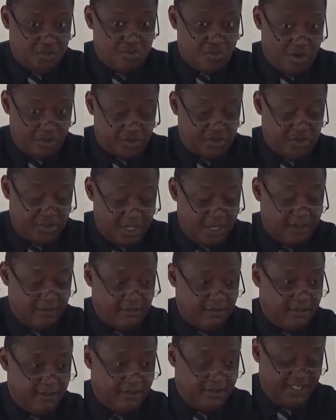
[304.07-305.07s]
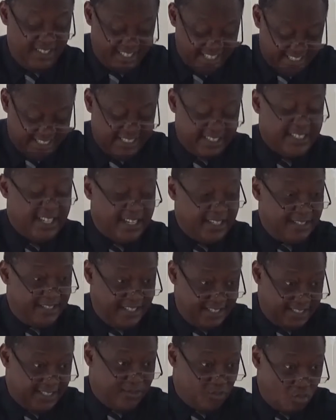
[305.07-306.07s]
to us today, this day,
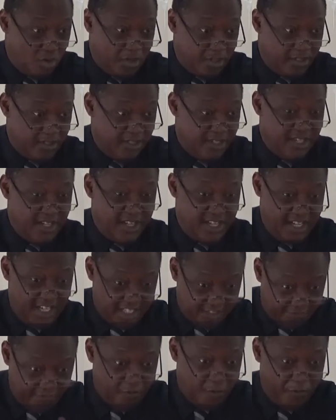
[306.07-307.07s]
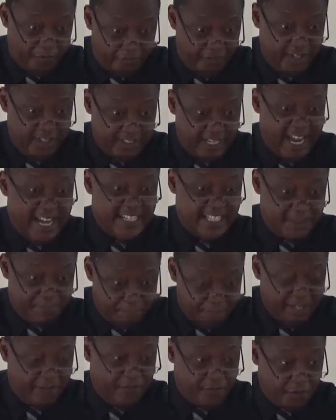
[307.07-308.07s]
this word is fulfilled and is
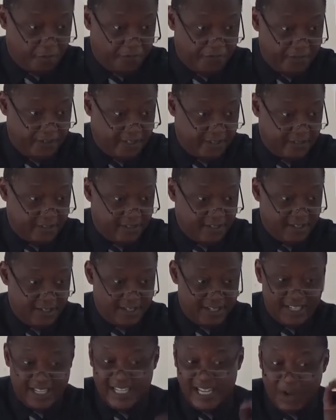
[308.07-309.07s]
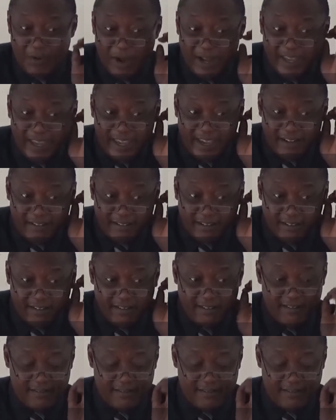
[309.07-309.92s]
being fulfilled in our hearing.